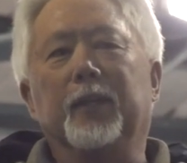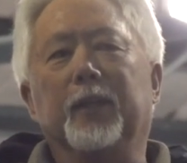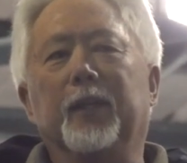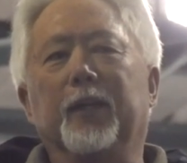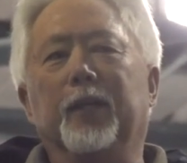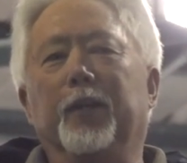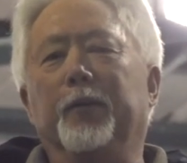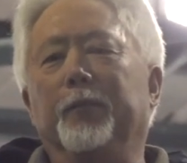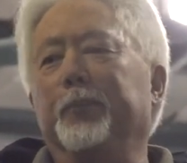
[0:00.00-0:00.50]

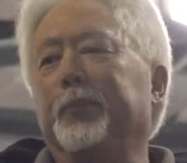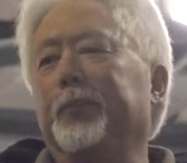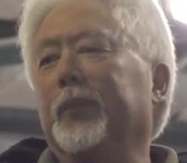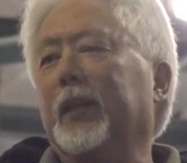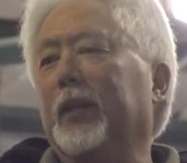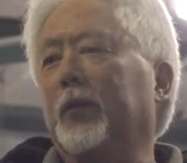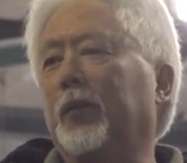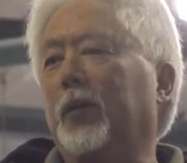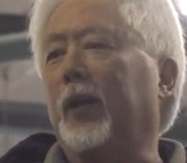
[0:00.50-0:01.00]
Um,
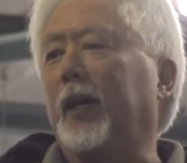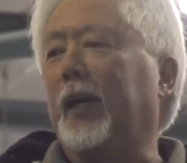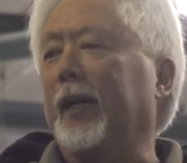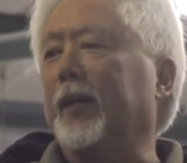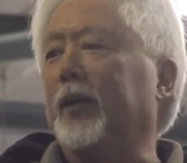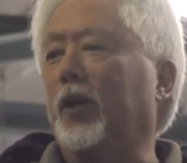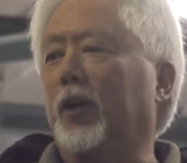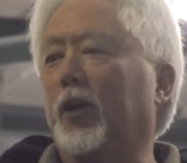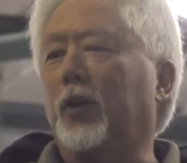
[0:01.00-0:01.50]
where I
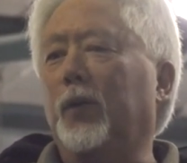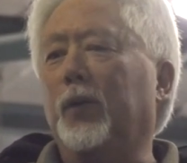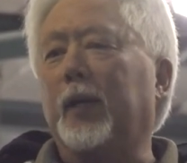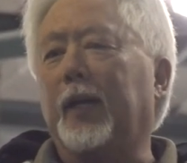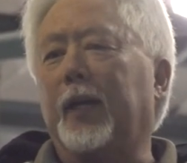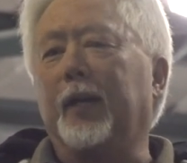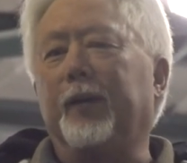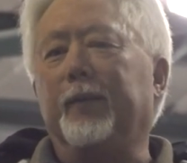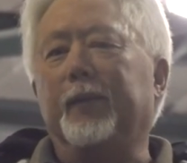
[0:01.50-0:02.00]
go,
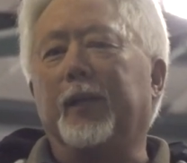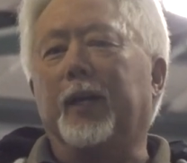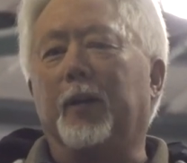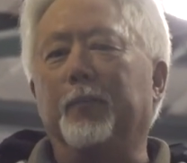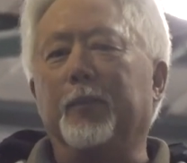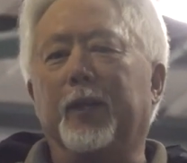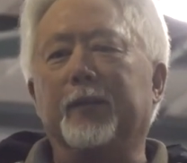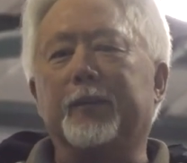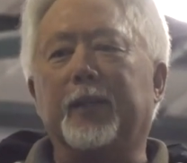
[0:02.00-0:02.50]
I,
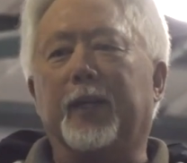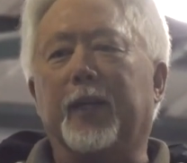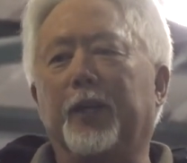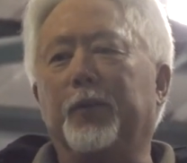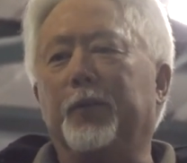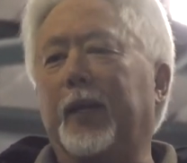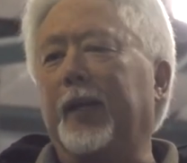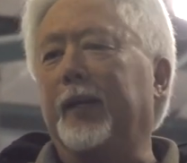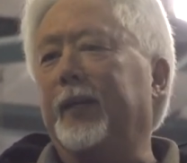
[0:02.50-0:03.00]
I'm going to tell
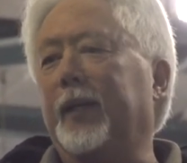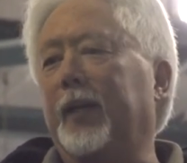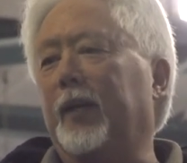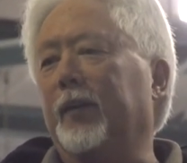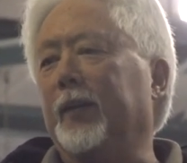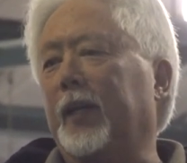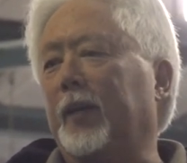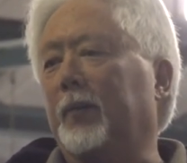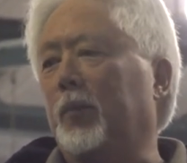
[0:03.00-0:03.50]
you right
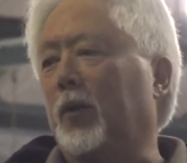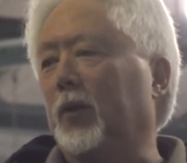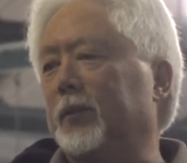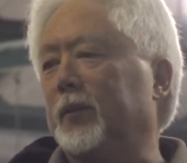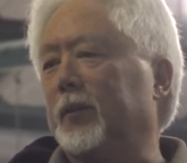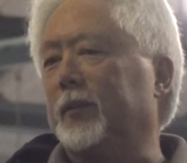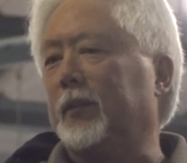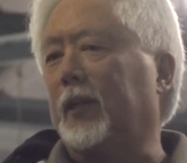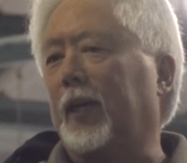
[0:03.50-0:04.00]
now that
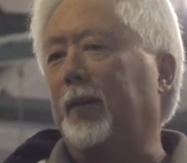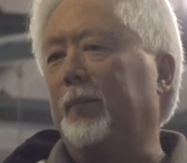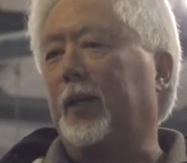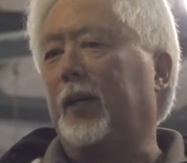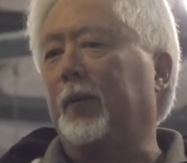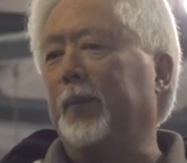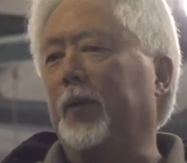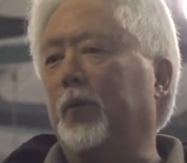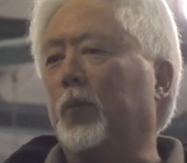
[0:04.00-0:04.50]
most of the time
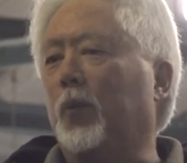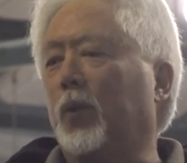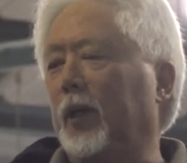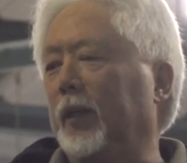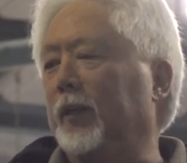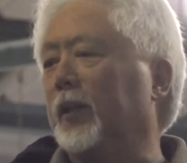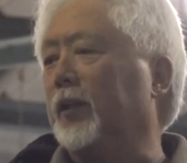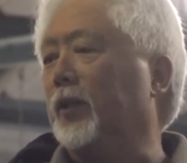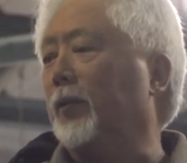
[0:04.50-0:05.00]
I'm in
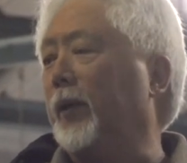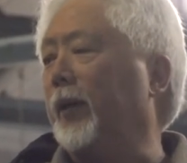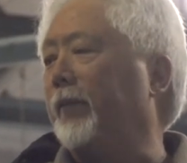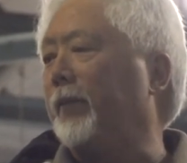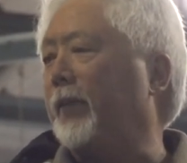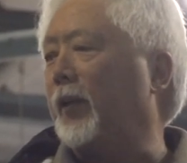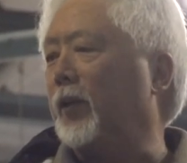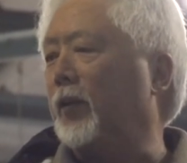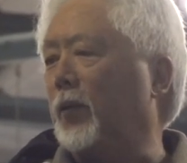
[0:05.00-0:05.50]
one to three
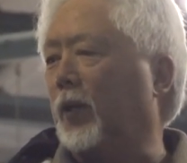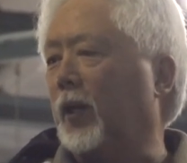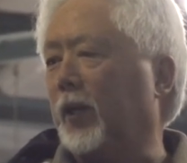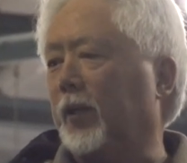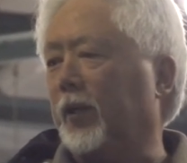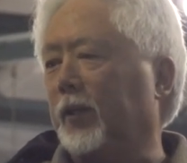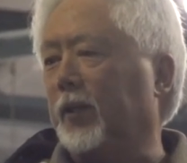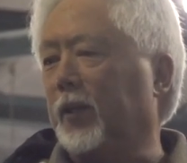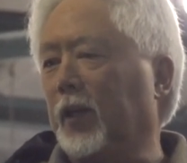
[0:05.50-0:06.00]
feet of
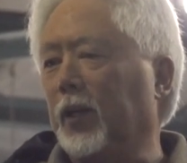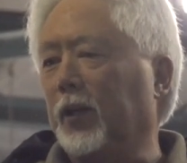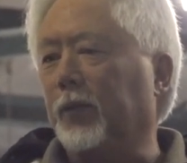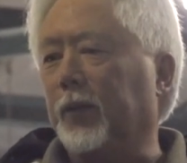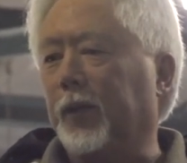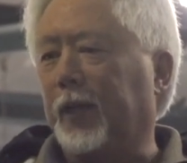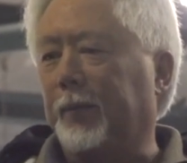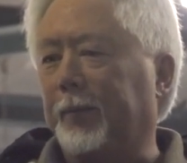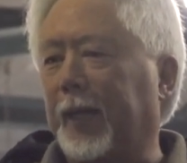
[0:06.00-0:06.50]
water
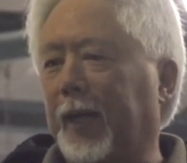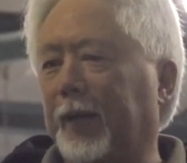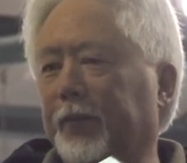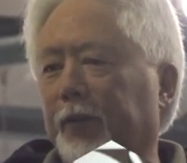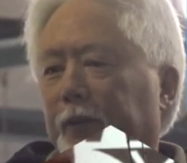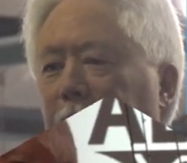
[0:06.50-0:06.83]
when I'm after